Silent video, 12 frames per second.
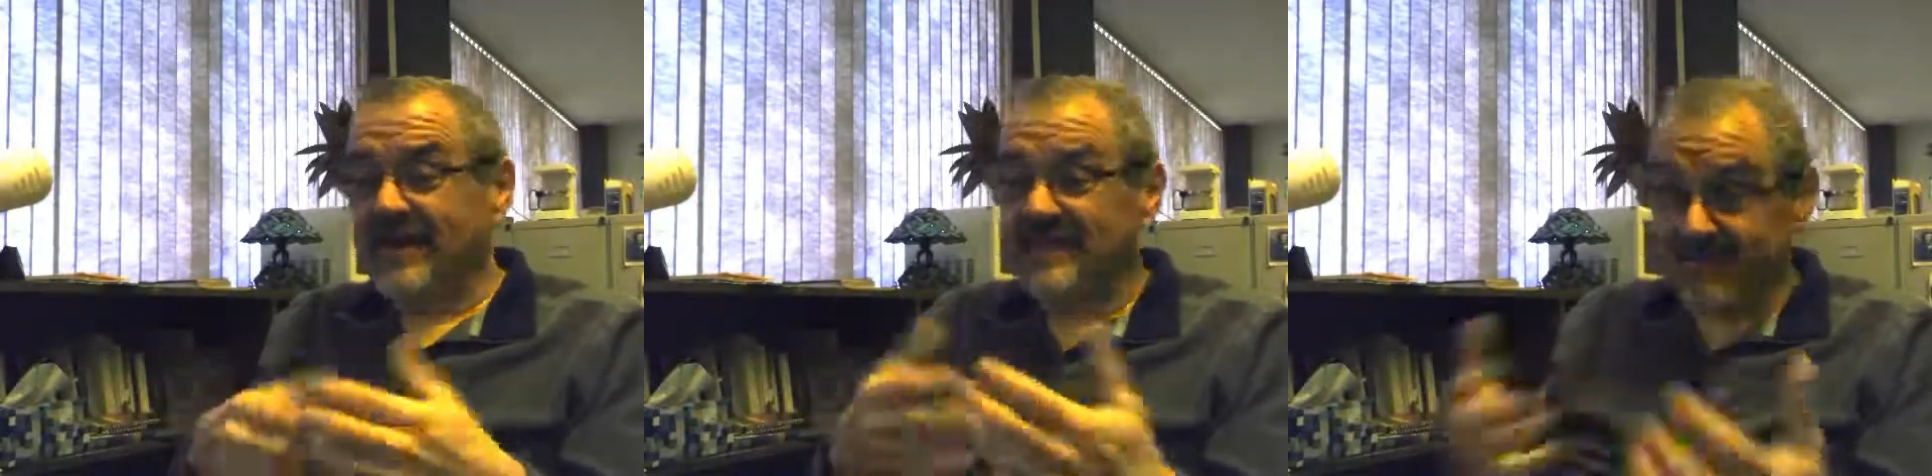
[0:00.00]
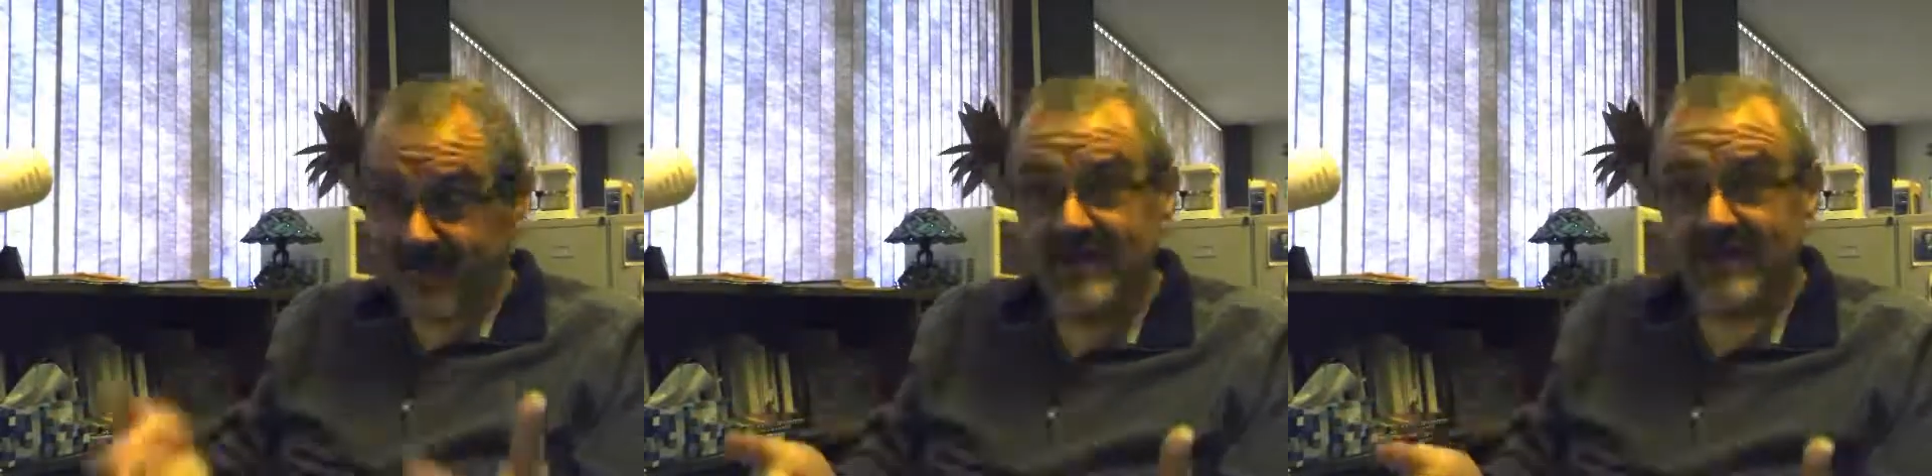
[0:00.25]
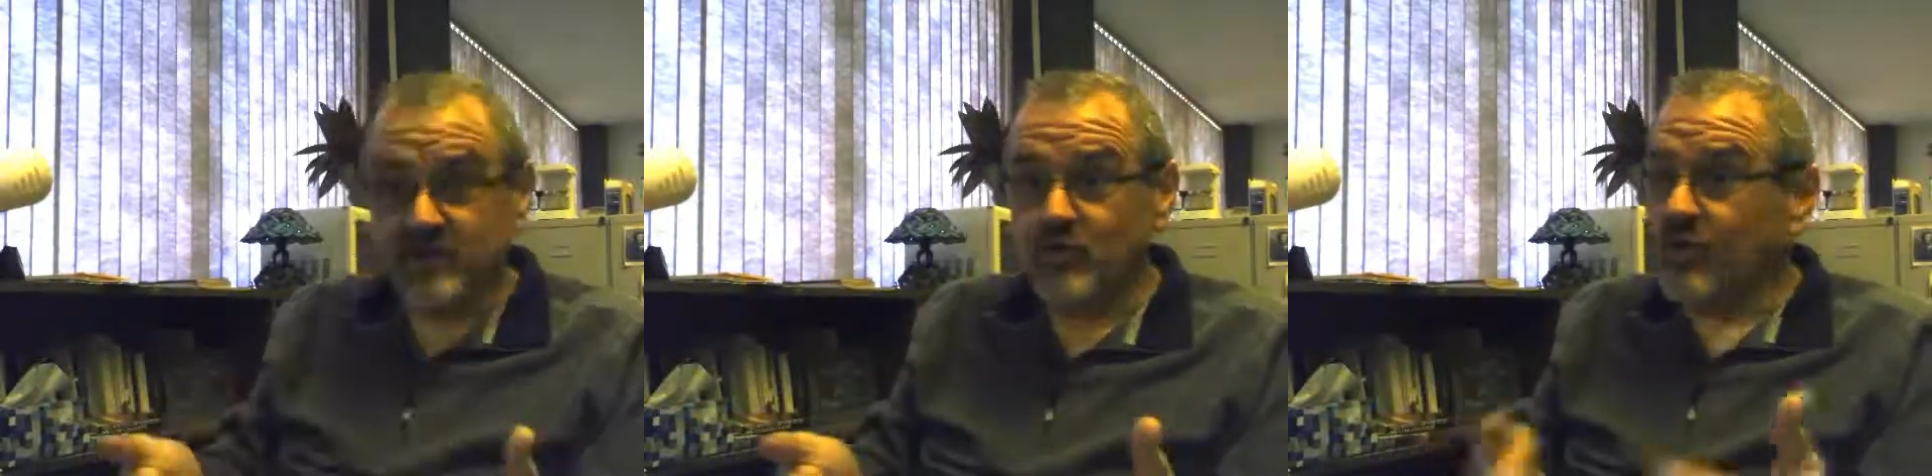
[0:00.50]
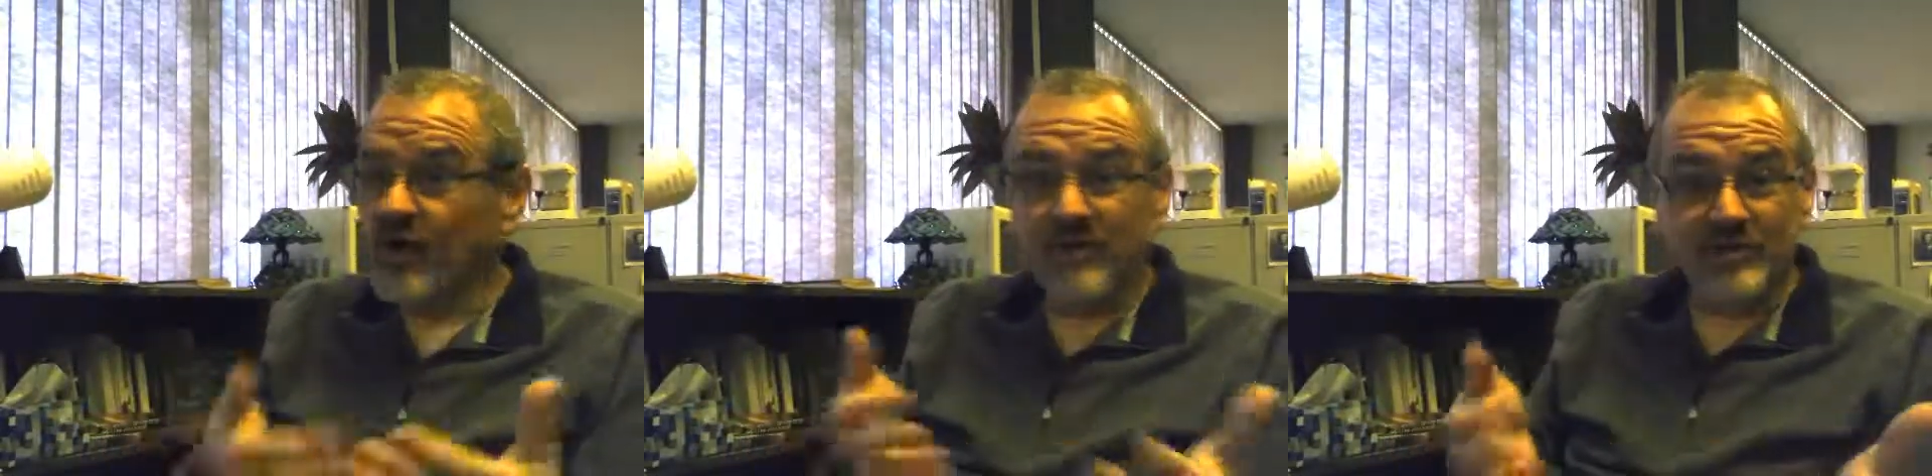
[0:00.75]
as fine as you
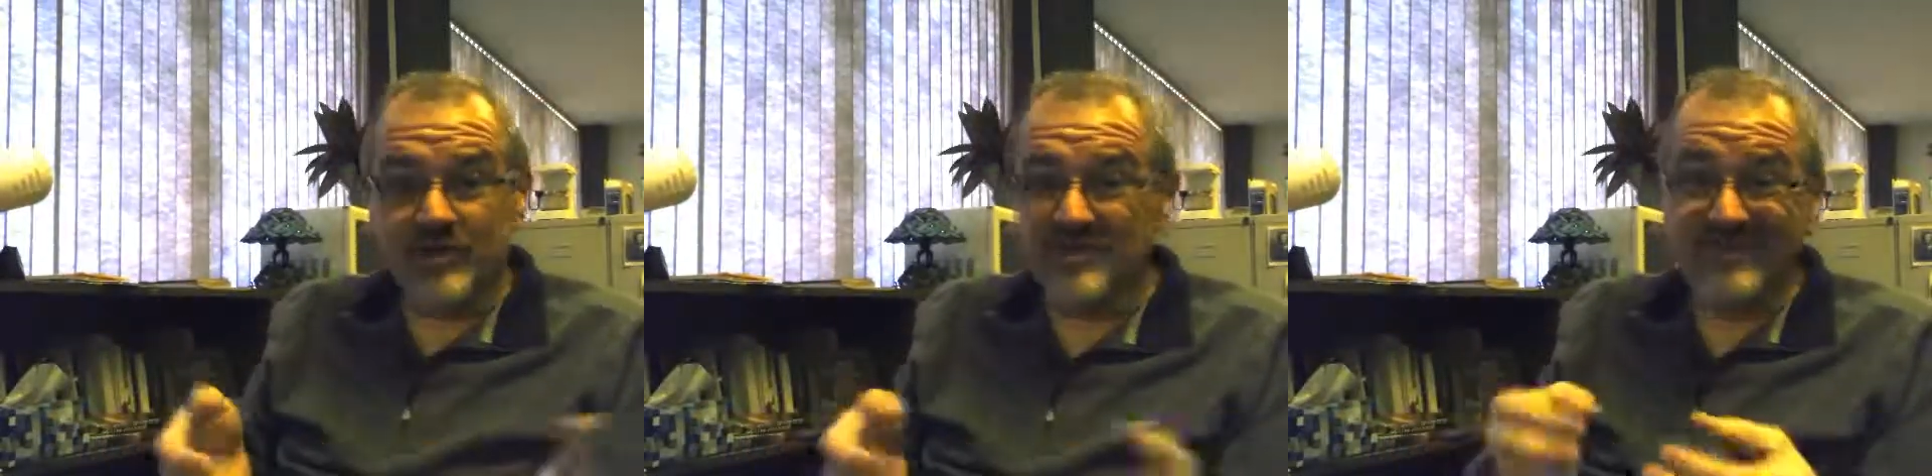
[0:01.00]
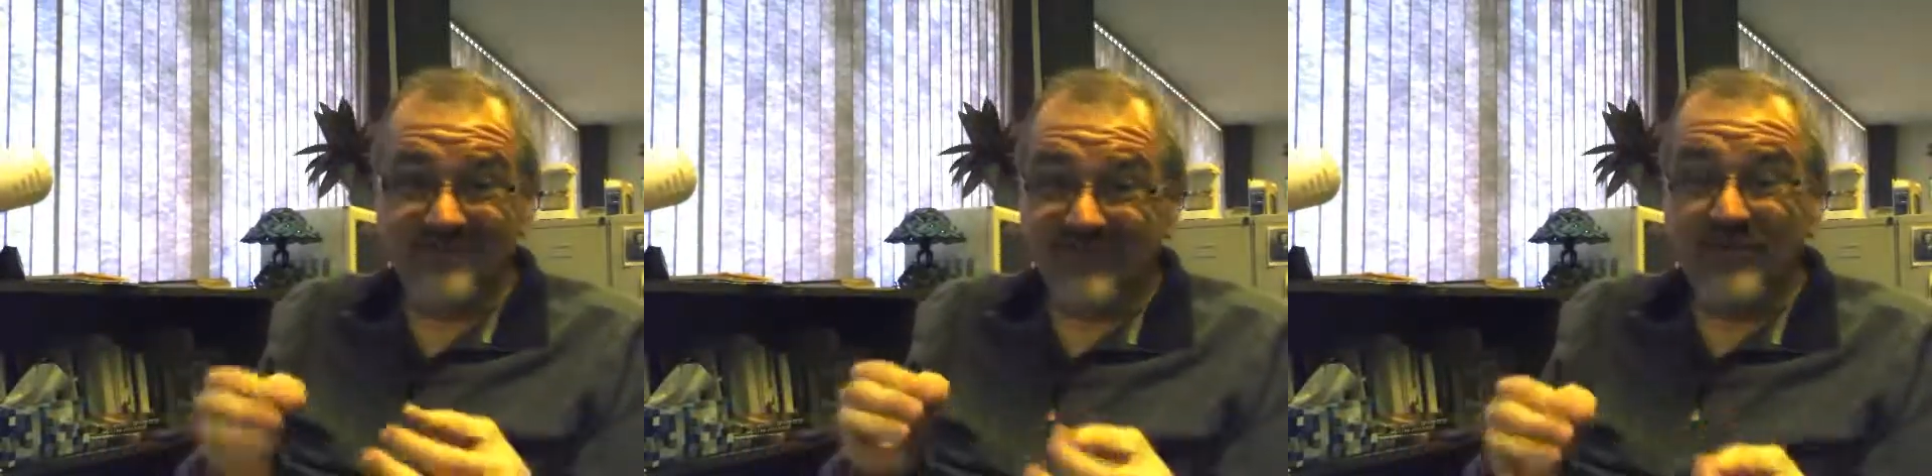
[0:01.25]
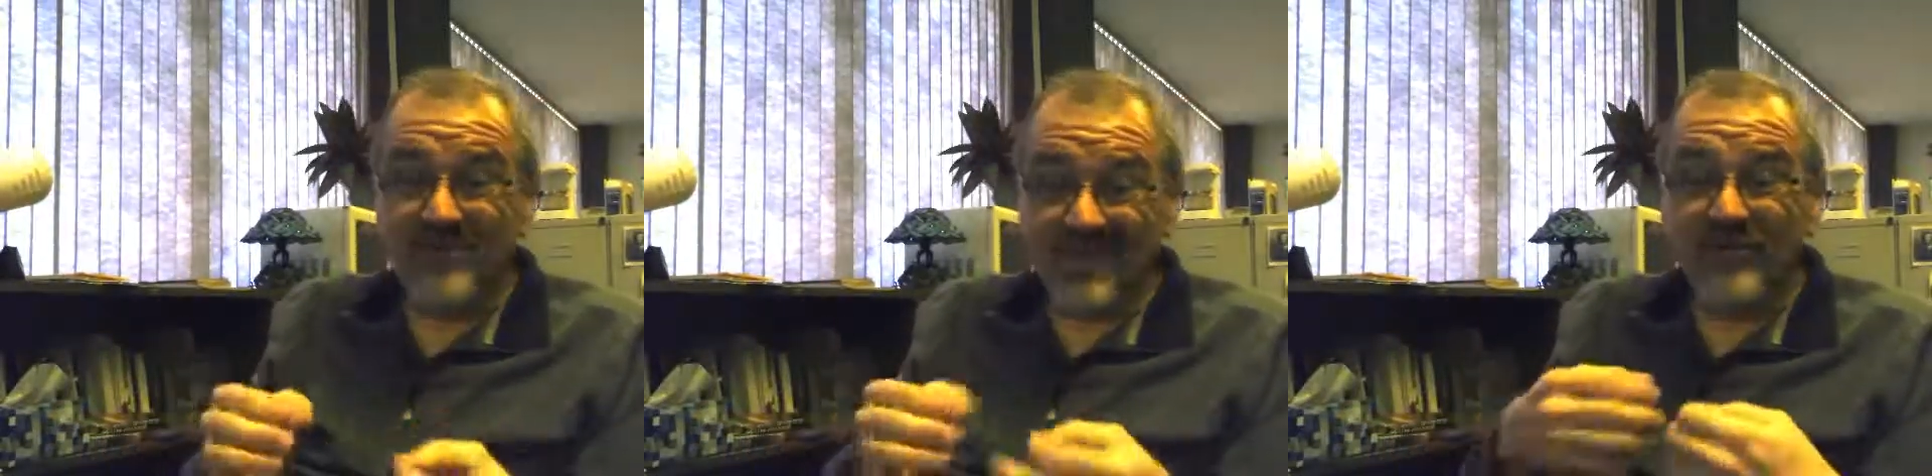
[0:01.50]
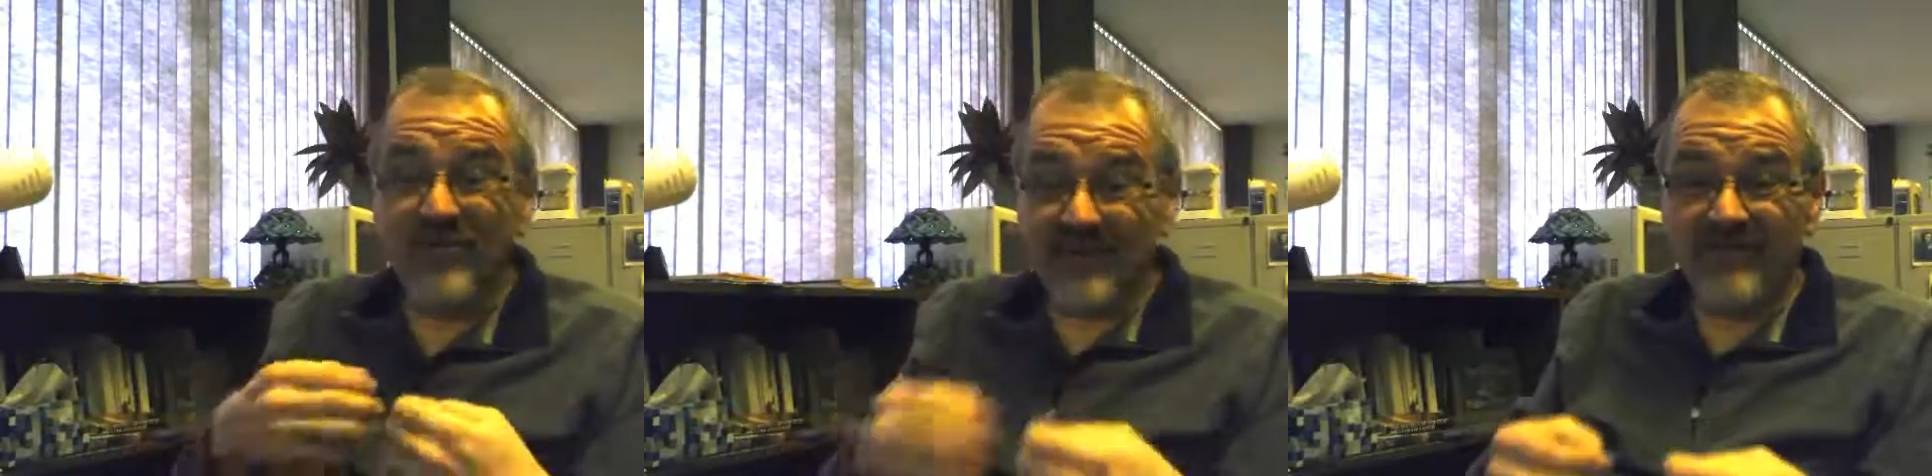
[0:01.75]
want them, which is for me really